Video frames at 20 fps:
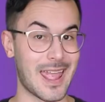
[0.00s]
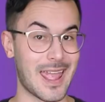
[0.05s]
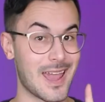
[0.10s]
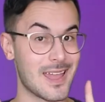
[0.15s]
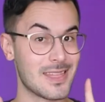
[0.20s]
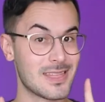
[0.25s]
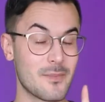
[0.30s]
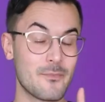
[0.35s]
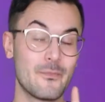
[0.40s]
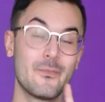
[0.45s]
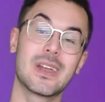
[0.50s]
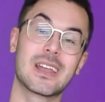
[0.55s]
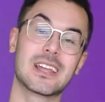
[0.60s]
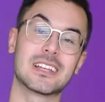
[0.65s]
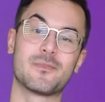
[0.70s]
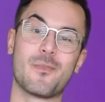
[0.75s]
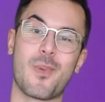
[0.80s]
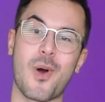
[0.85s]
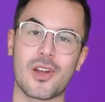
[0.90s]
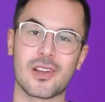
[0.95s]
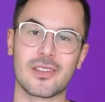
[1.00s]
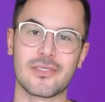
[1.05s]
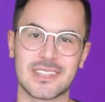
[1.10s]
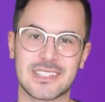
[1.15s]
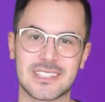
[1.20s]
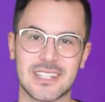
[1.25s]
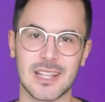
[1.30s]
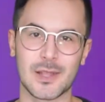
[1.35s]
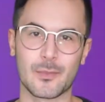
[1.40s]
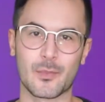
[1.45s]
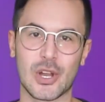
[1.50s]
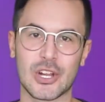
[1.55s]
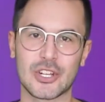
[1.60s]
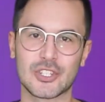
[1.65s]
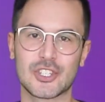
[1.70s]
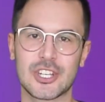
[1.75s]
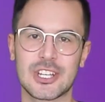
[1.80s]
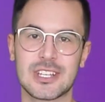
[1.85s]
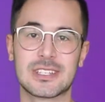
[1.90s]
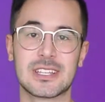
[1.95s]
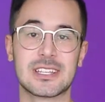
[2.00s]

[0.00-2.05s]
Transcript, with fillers: And the biggest part of the celebrations